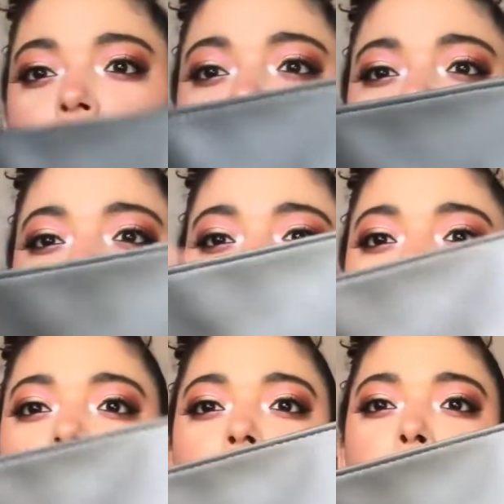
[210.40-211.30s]
on it,
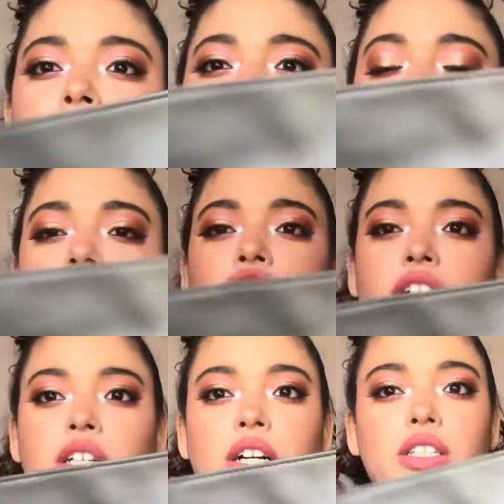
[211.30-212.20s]
but it's like a green
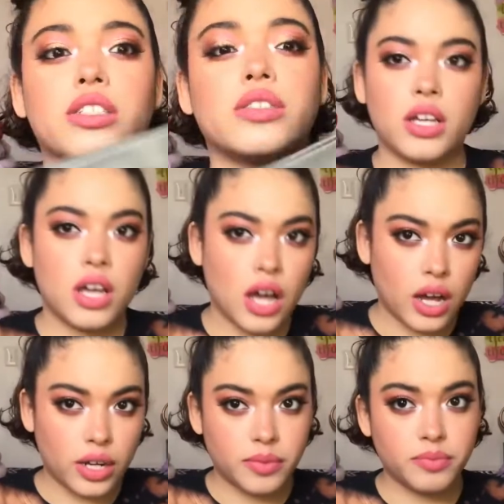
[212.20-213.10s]
color.
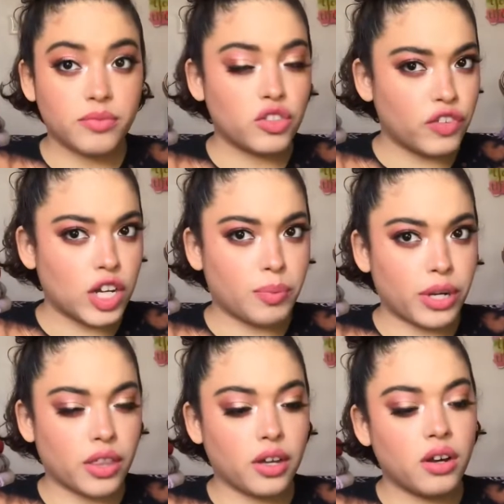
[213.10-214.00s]
Really pretty
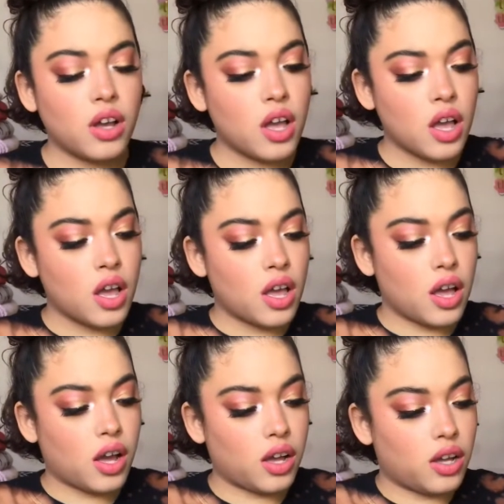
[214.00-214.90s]
though.
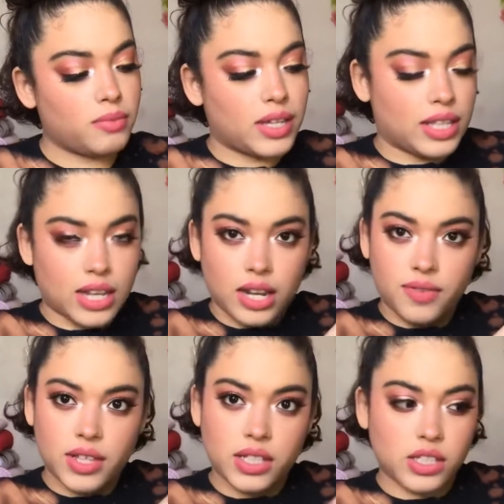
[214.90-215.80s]
And then I love
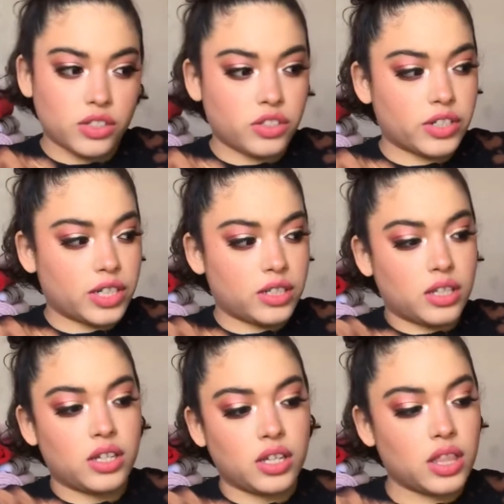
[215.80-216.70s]
like the little green
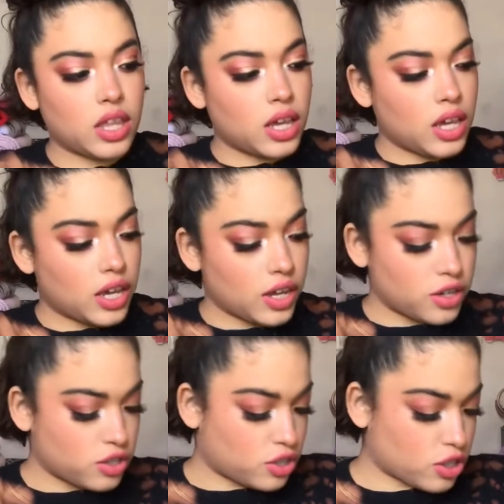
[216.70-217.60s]
thing here.
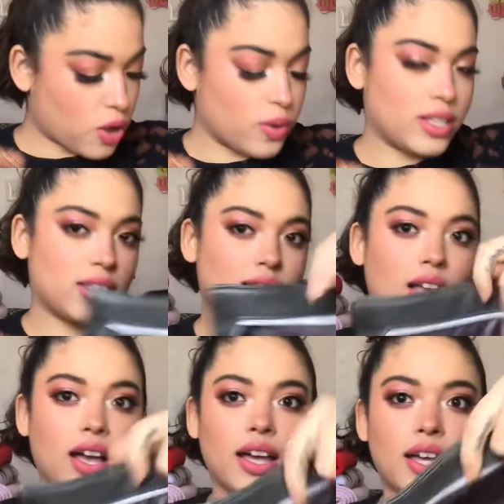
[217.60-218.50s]
So
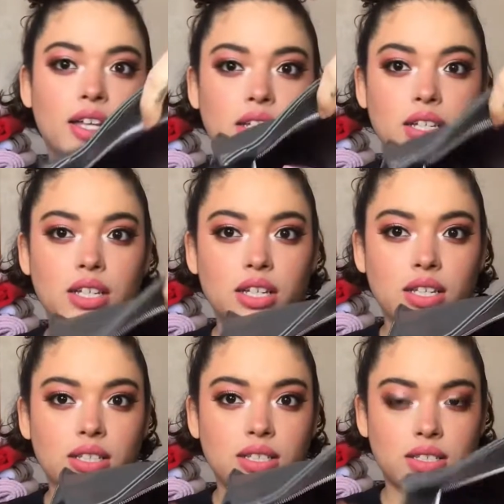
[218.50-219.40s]
inside
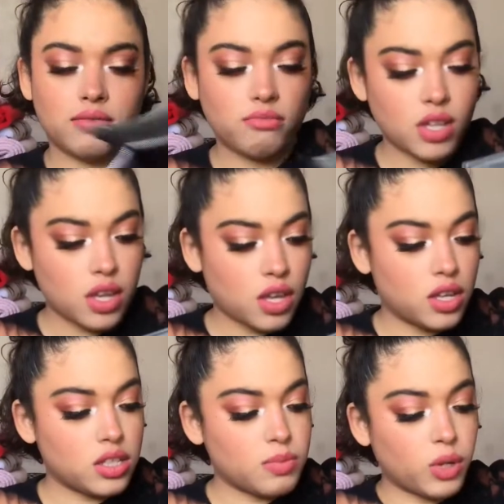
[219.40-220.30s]
is
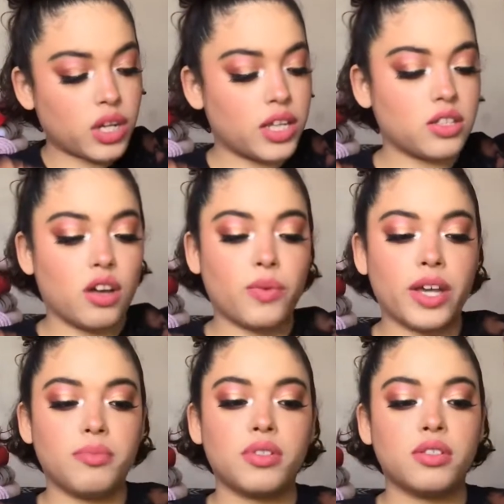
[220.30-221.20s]
this more Cleanse Off wipes?